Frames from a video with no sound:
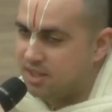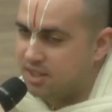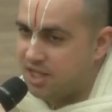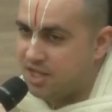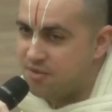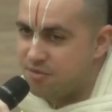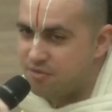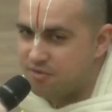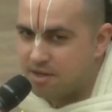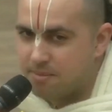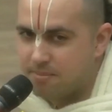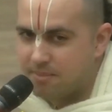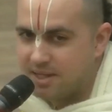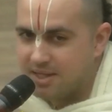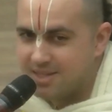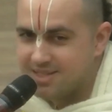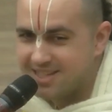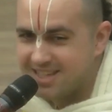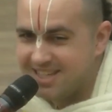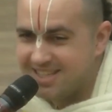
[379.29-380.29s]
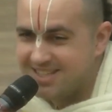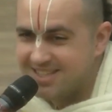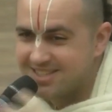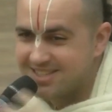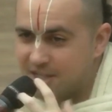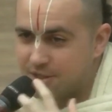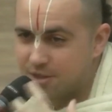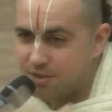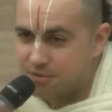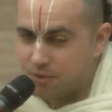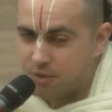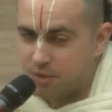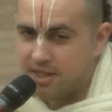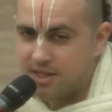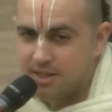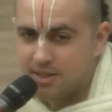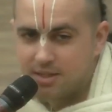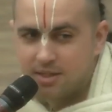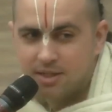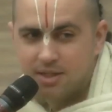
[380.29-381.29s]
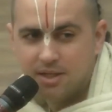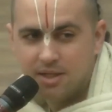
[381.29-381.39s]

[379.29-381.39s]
inflammates inside of your head.